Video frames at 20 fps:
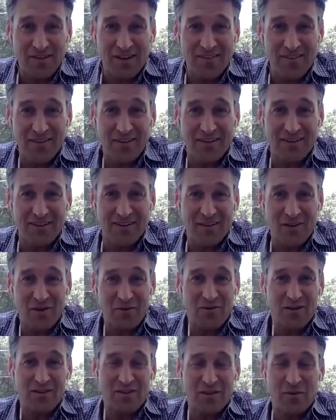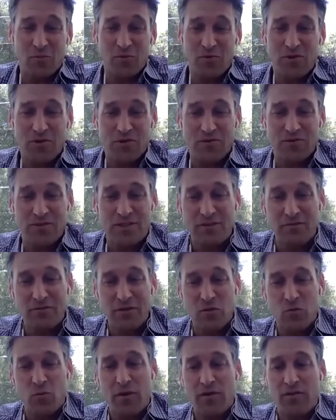I think when you're
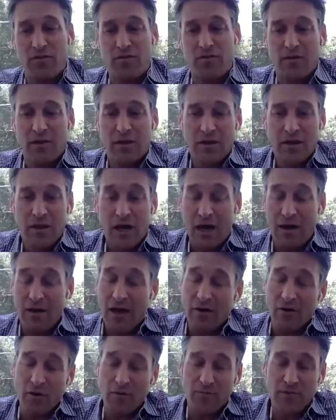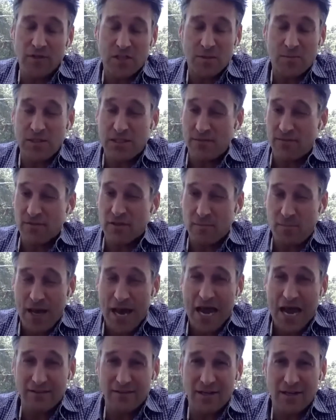dealing with, I don't know if it's specific to
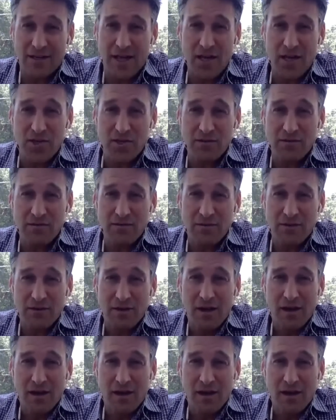patent litigation.